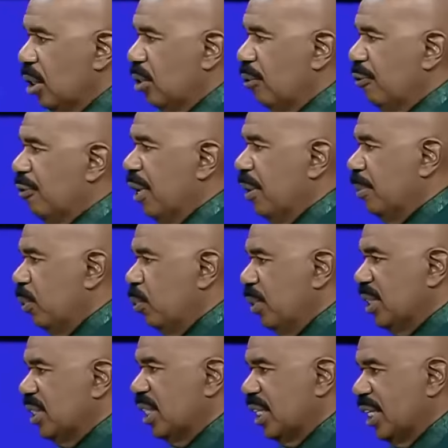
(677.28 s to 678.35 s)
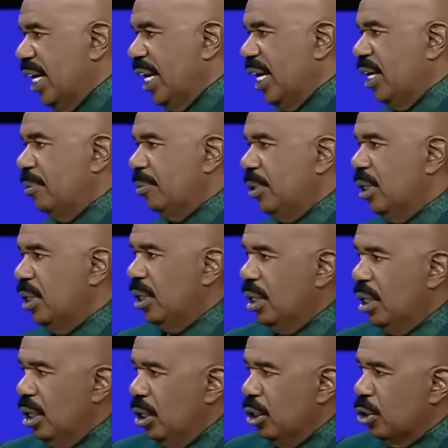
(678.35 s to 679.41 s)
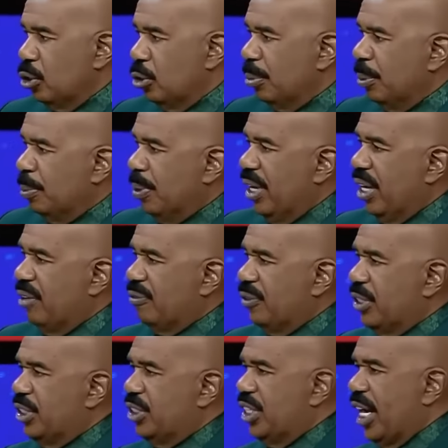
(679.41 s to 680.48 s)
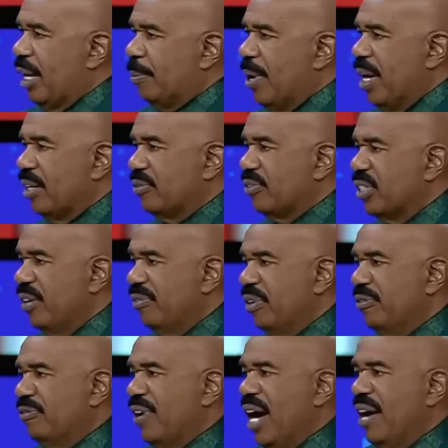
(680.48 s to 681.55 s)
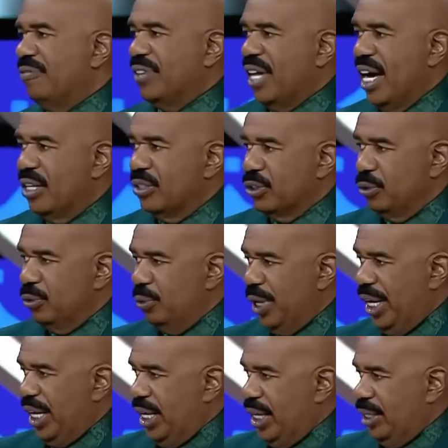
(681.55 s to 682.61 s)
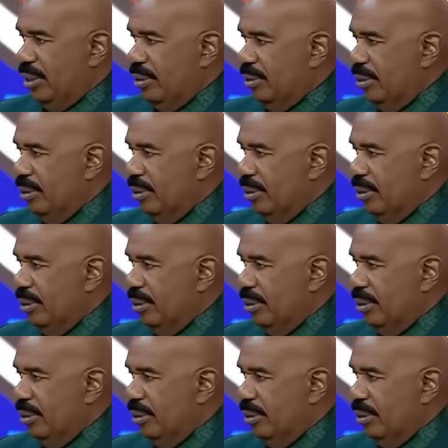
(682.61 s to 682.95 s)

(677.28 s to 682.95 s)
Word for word: your family wins the game, you'll be playing for the jackpot of 75,000 rand.